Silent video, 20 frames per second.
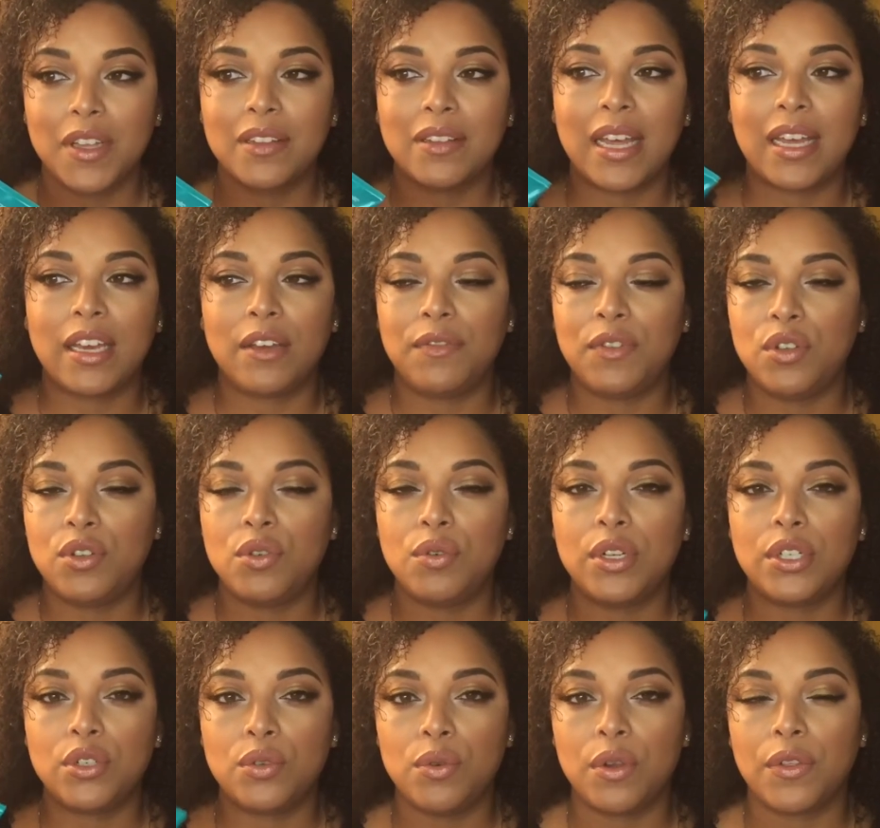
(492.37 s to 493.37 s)
like if you do
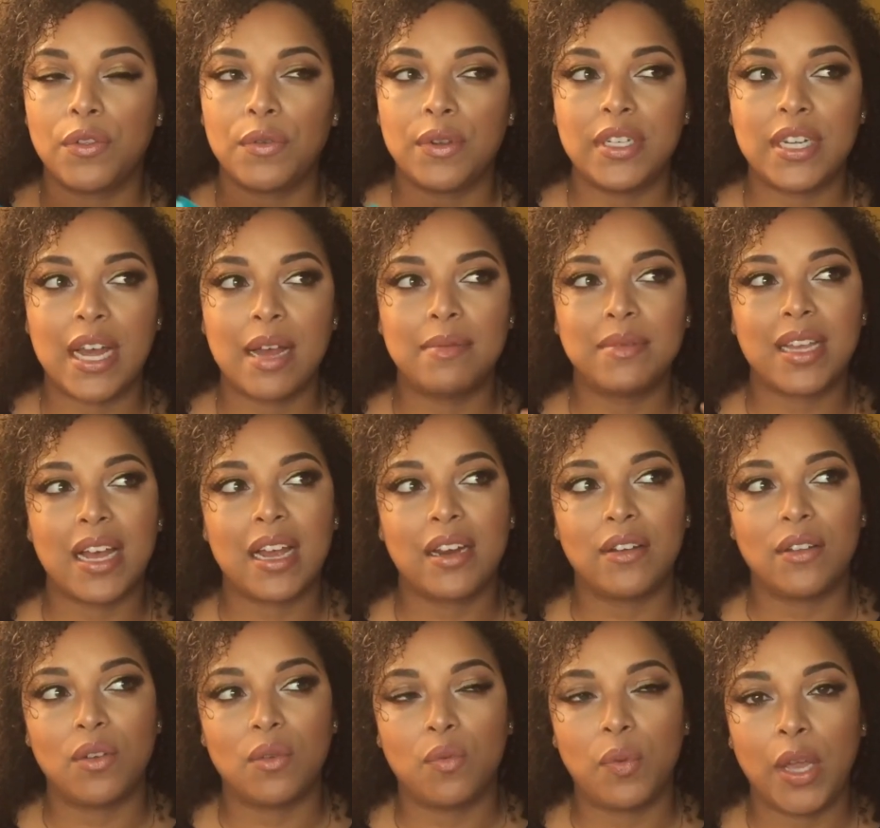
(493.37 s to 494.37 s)
it two or three times out
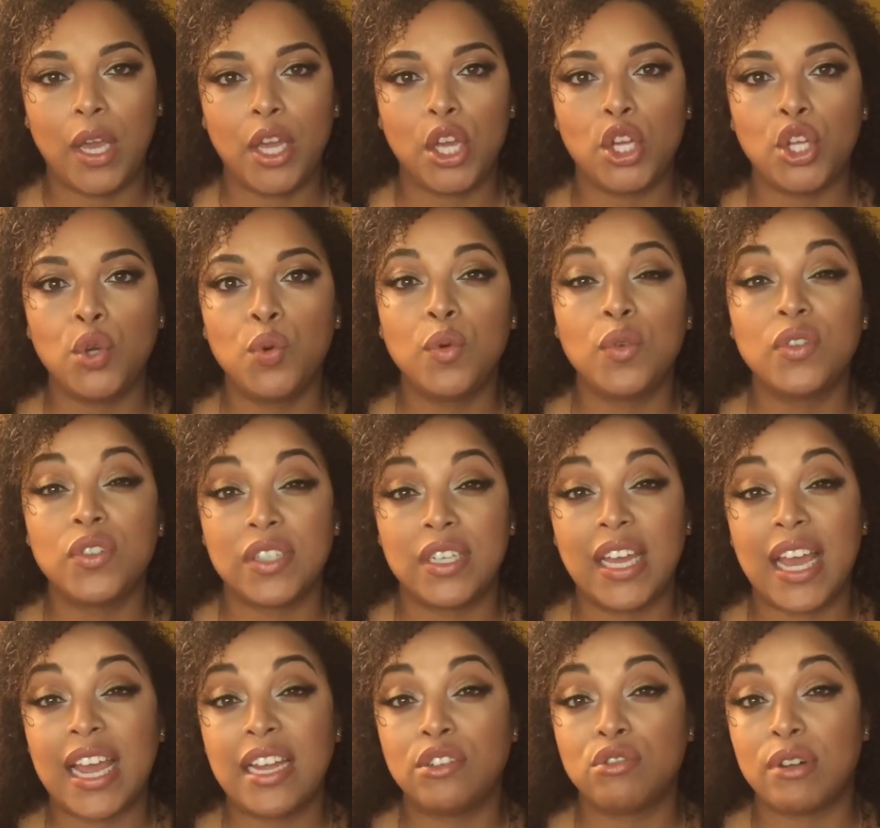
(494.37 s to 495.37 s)
of the week, you will
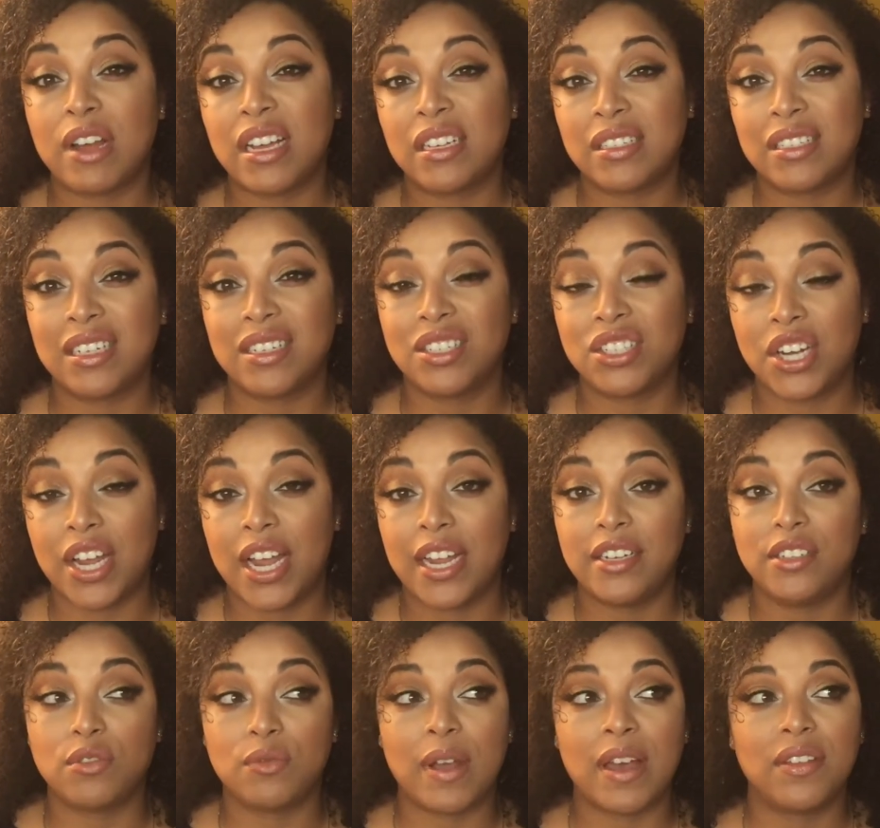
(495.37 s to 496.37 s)
see a drastic
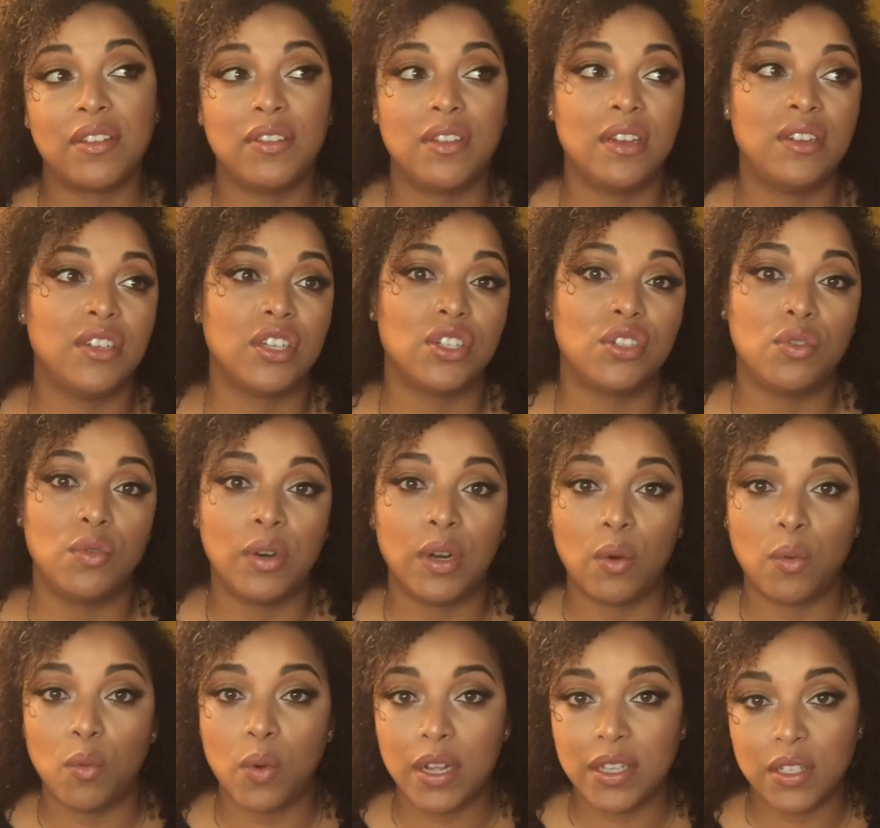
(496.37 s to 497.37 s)
change rather than just doing
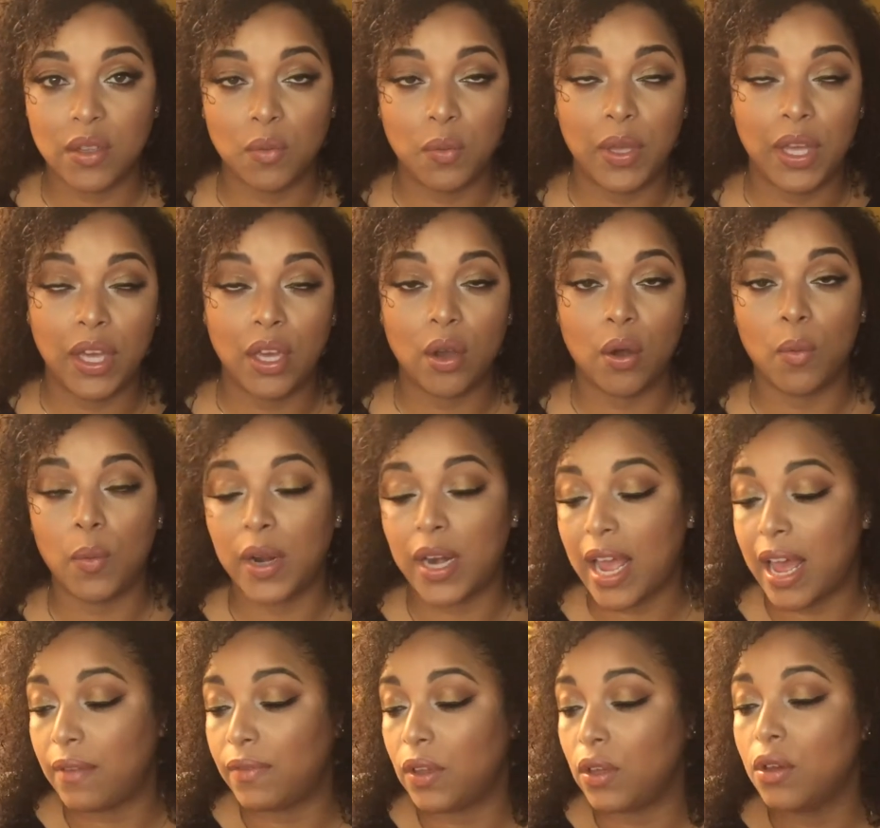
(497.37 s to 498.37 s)
it once a week or what
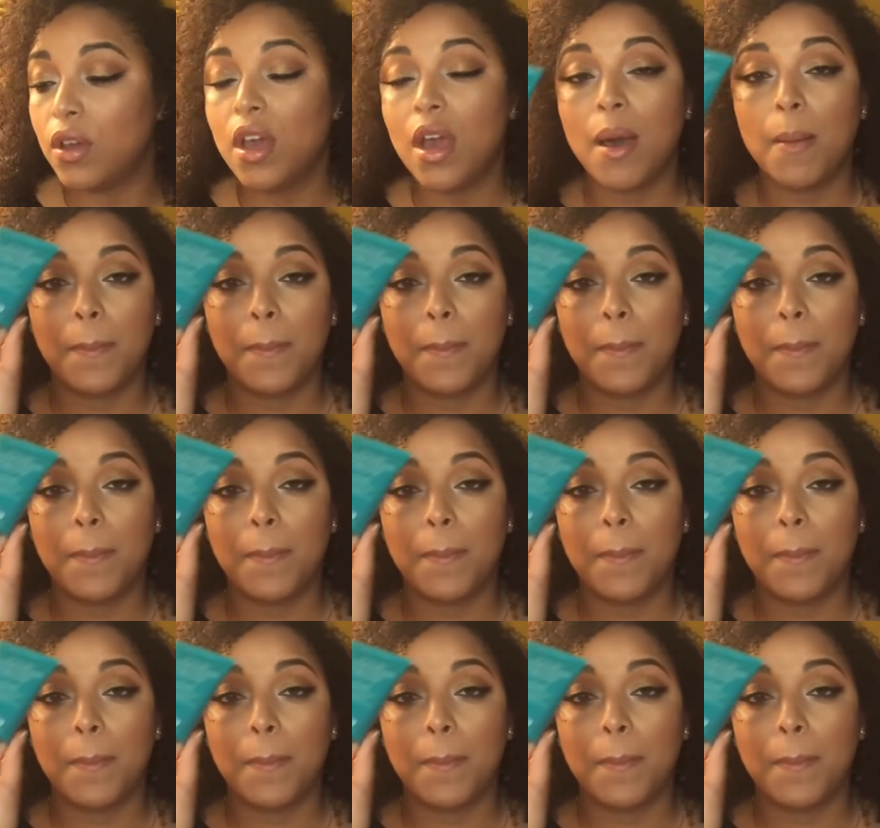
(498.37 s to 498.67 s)
have you.